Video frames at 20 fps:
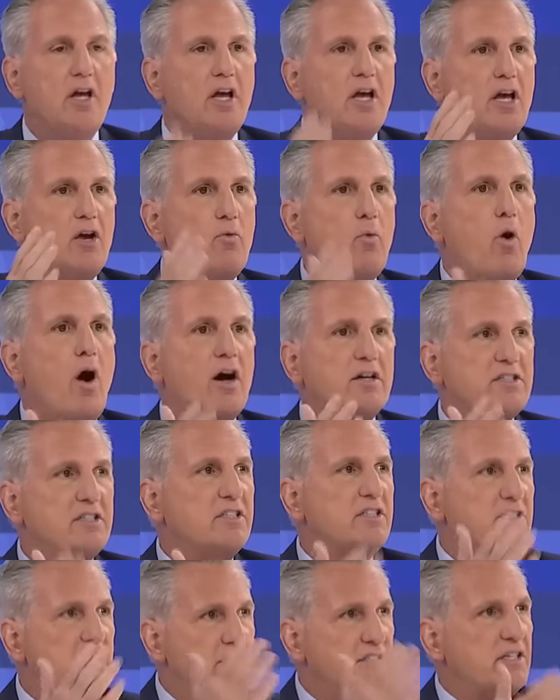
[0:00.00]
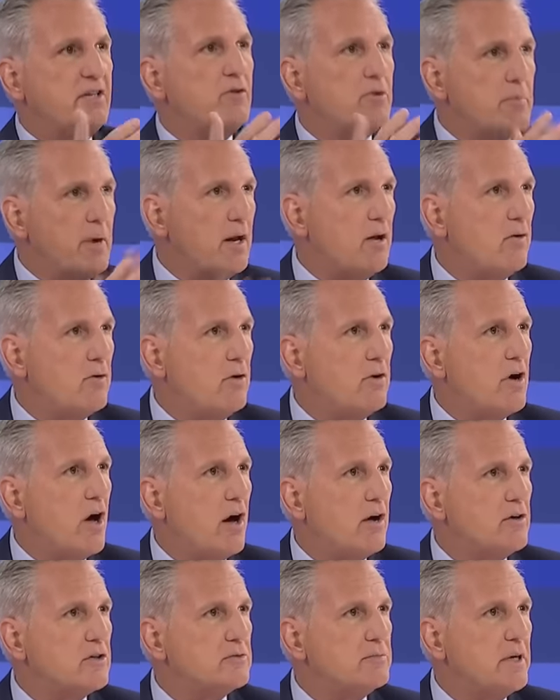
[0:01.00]
in Washington, D.C. with my local
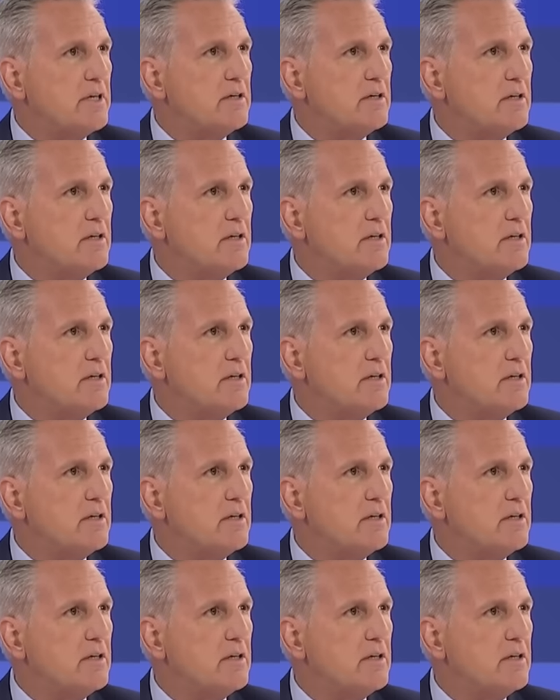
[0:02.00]
congressman.